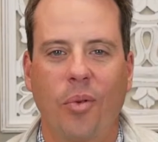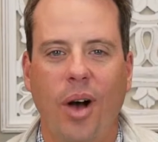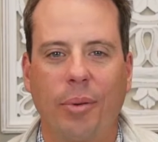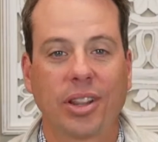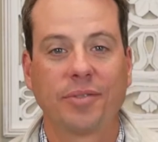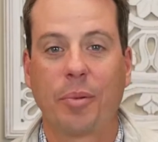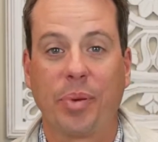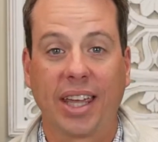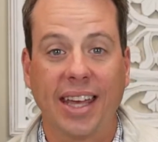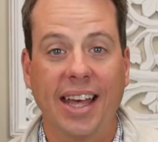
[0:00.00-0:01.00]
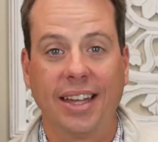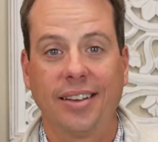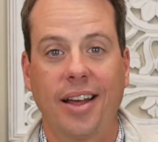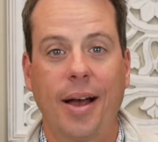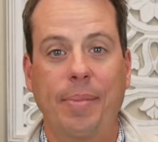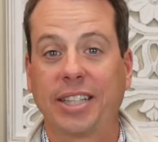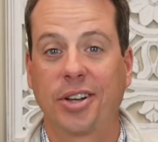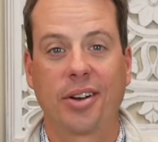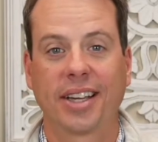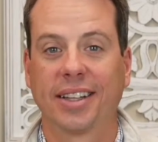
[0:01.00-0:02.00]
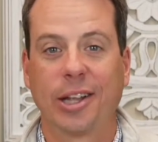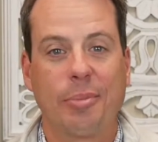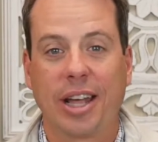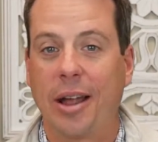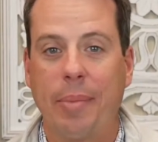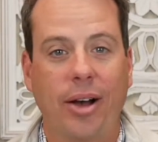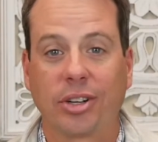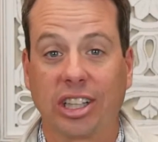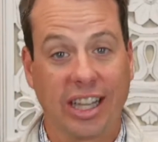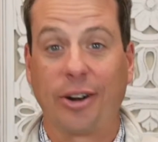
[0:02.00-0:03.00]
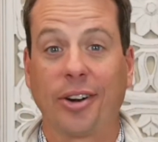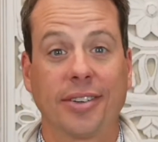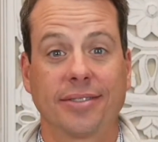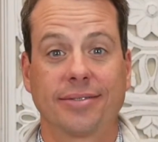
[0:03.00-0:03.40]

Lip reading: would love to begin by talking a little bit about glitter.